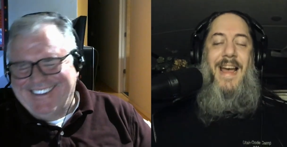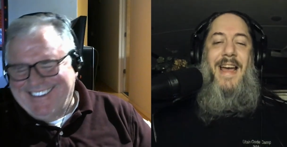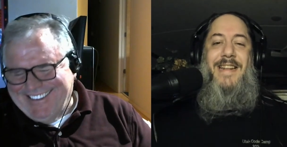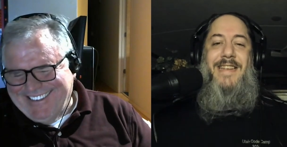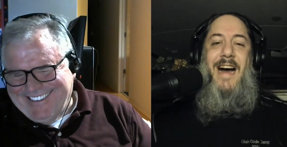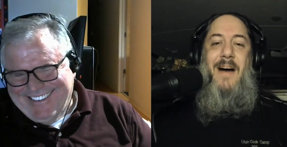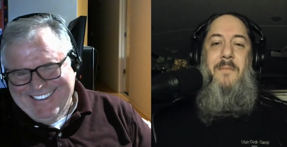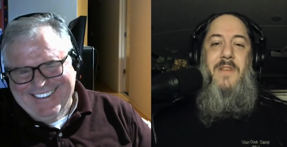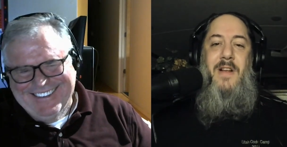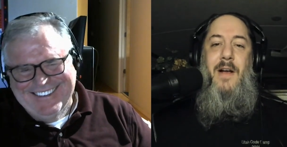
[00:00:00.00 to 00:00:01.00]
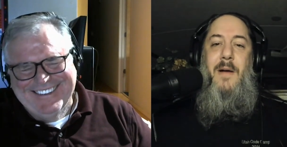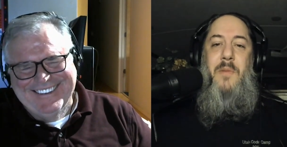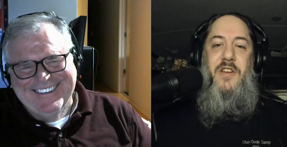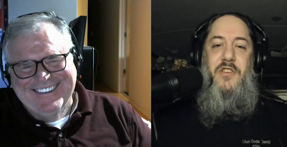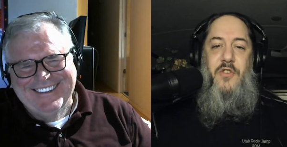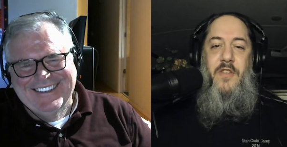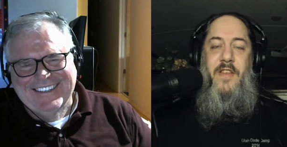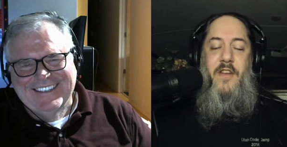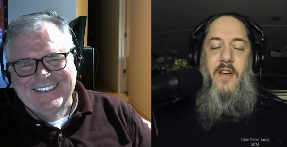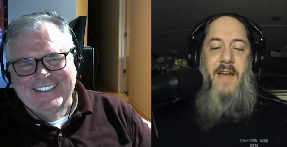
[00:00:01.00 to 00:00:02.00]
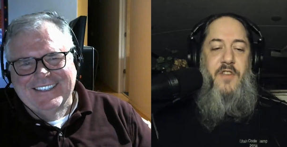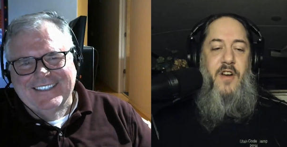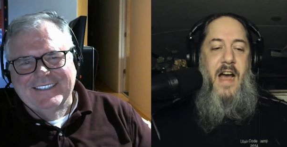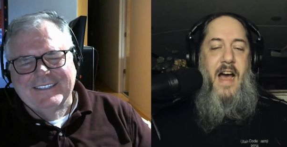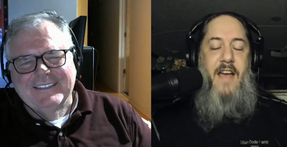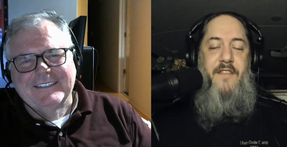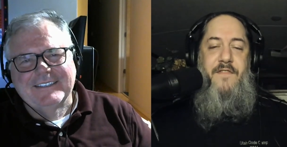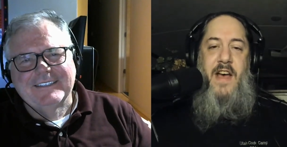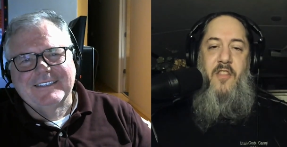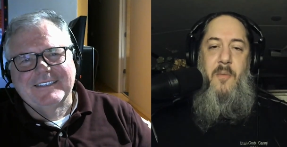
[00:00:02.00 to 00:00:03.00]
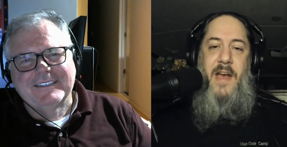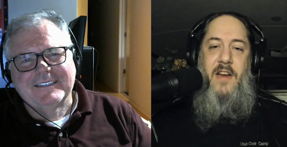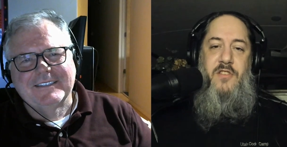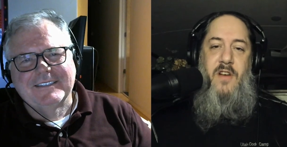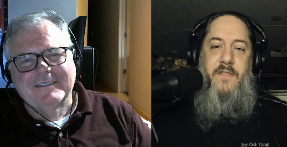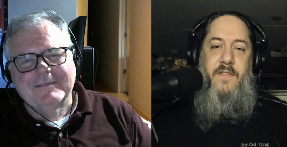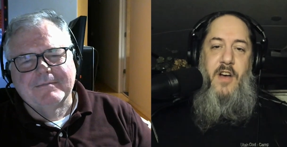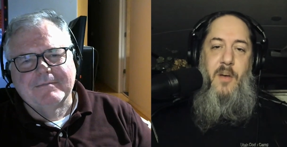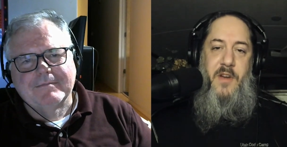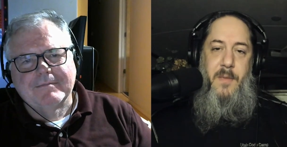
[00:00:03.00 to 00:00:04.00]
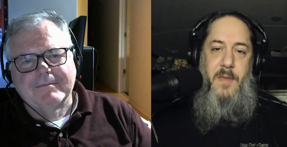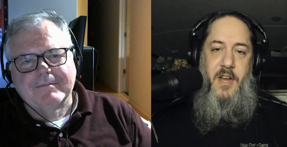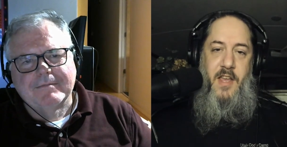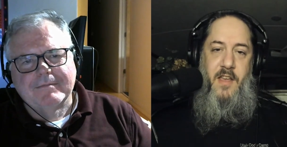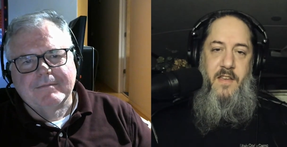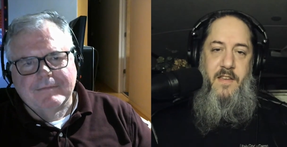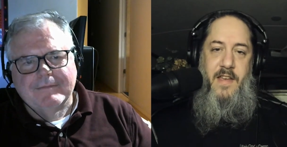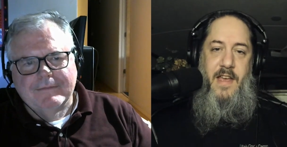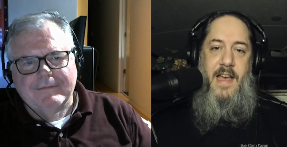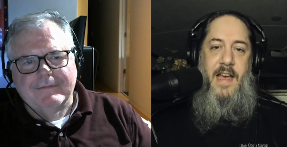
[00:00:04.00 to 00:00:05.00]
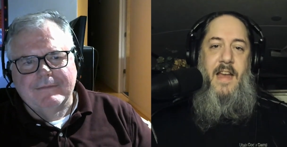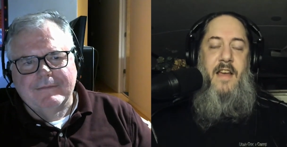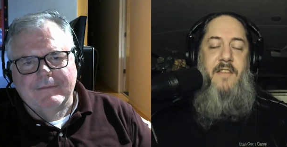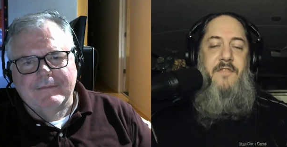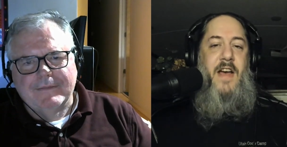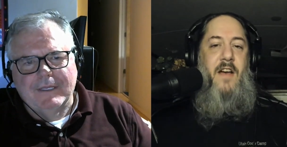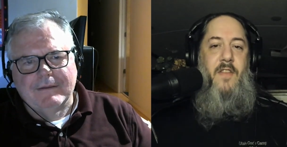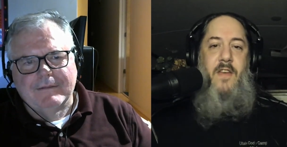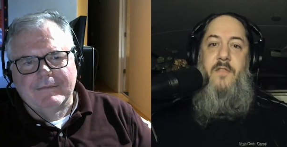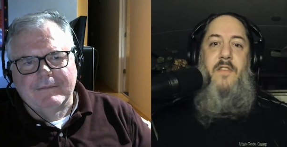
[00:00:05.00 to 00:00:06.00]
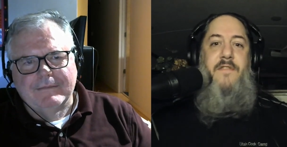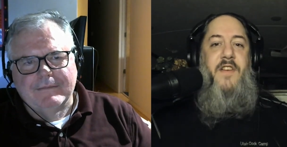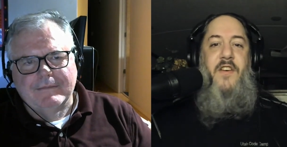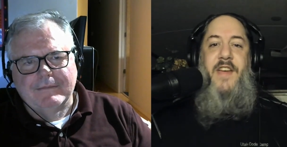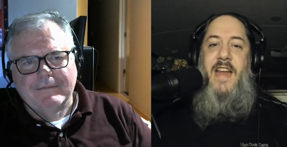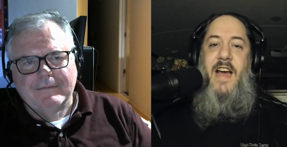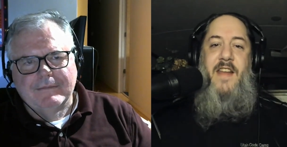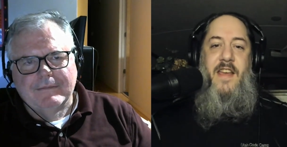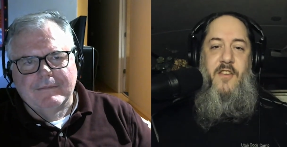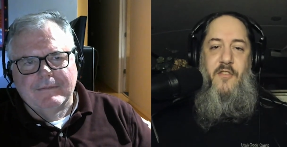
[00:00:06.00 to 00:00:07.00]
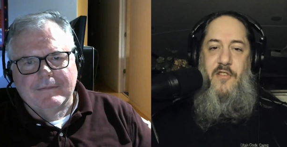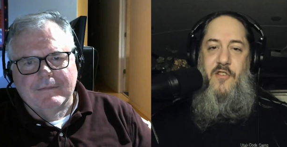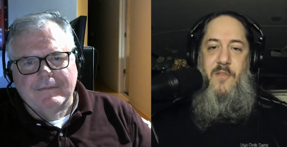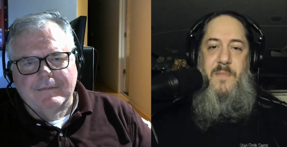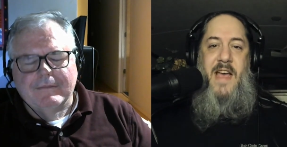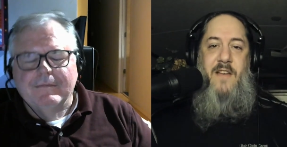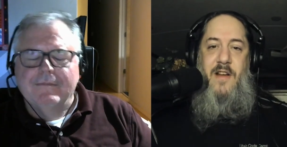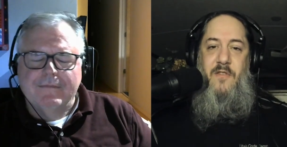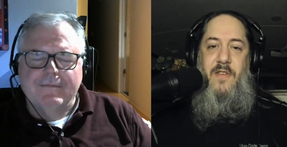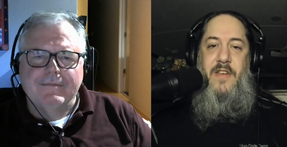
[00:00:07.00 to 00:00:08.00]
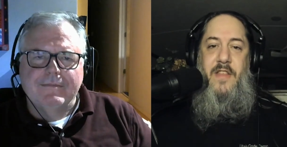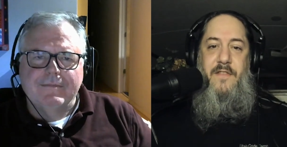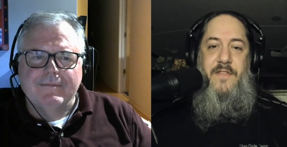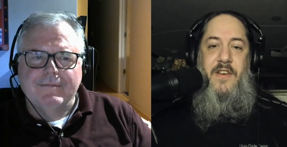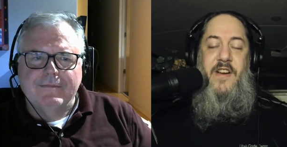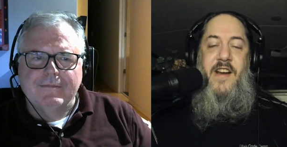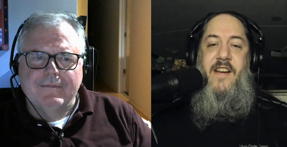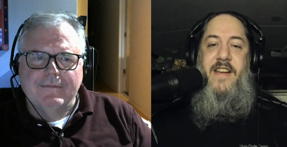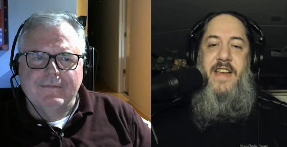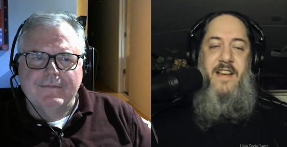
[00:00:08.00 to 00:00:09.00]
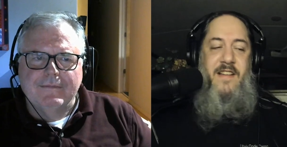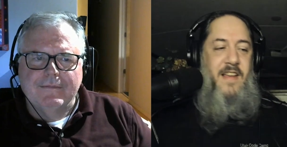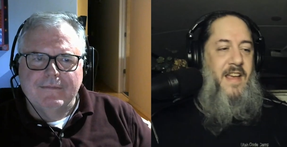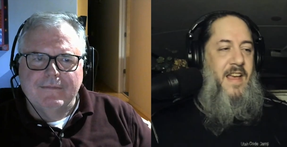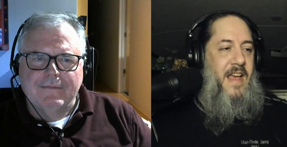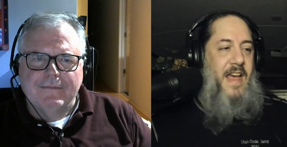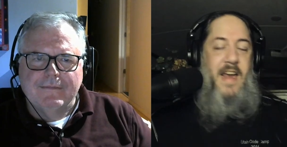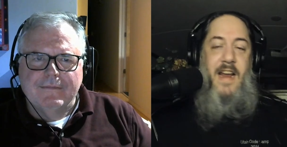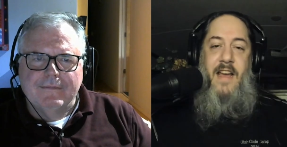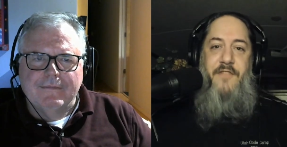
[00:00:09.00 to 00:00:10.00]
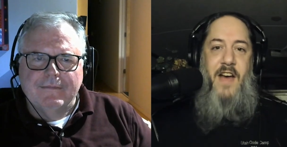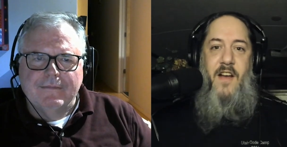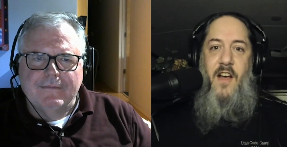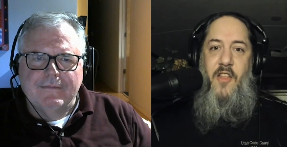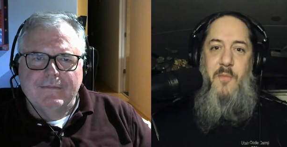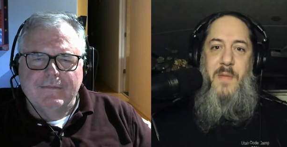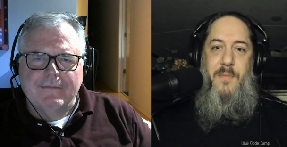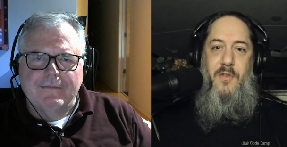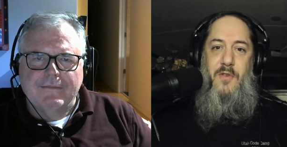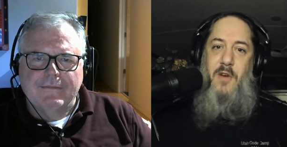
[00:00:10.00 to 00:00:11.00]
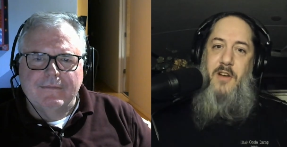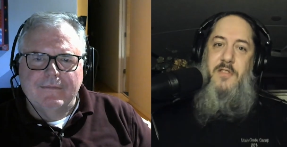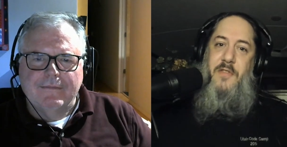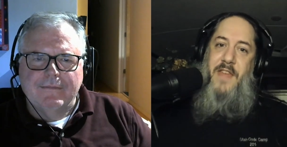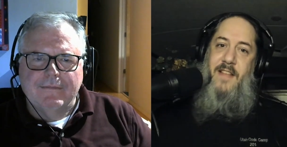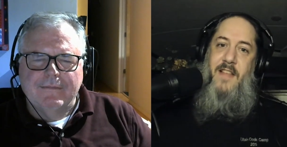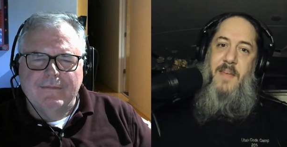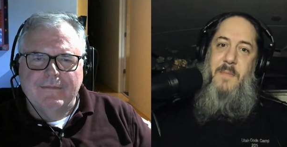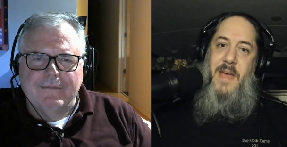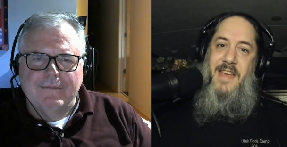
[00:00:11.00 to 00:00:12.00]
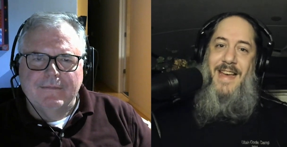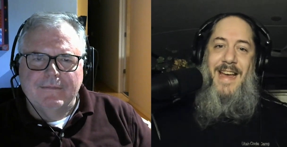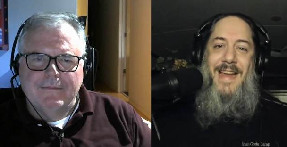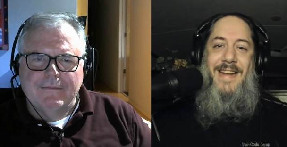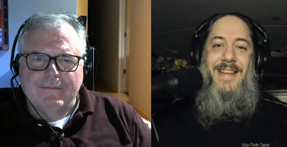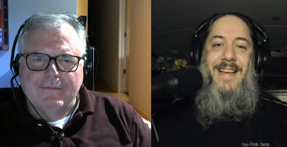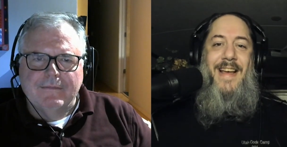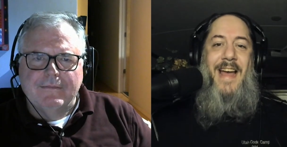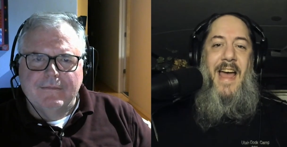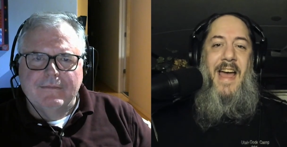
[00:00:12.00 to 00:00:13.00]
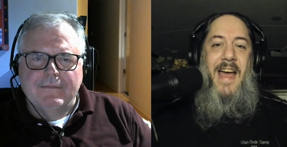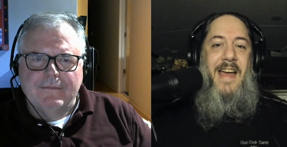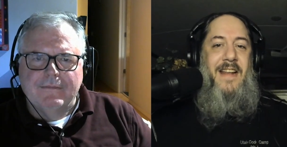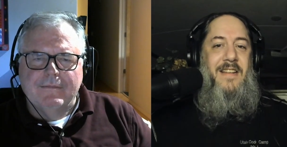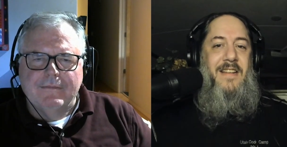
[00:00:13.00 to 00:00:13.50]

Speaker 1: and um, but shortly thereafter, I found the Microsoft developer community, and I found that it was a Philly.net user group back when I was living in the Philly area, and I found other people who also think like me, and and